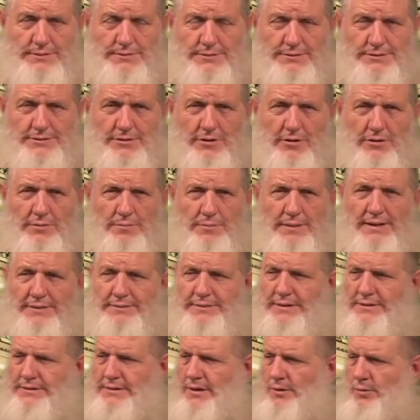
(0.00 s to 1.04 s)
we talk about
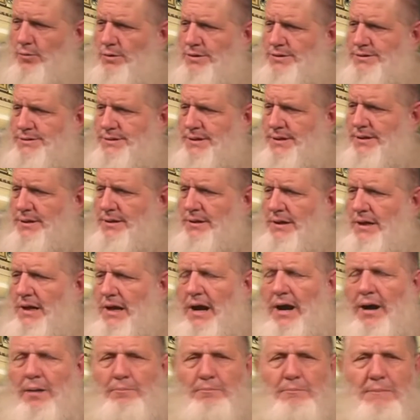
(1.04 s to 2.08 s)
that there was a
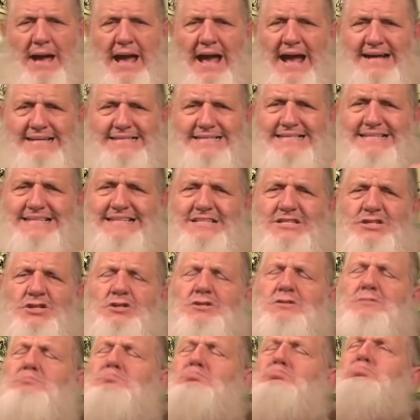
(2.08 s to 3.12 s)
mass that
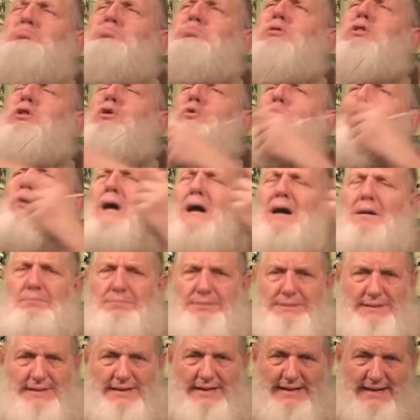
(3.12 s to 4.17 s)
just blew
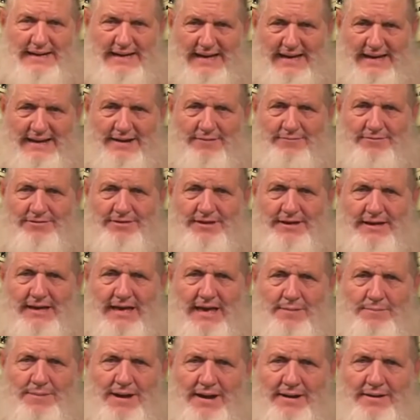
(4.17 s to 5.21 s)
up, and everything
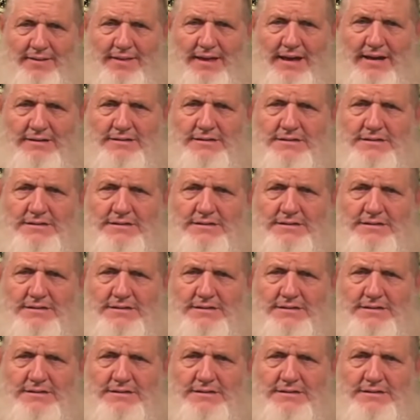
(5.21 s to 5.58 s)
came out of that.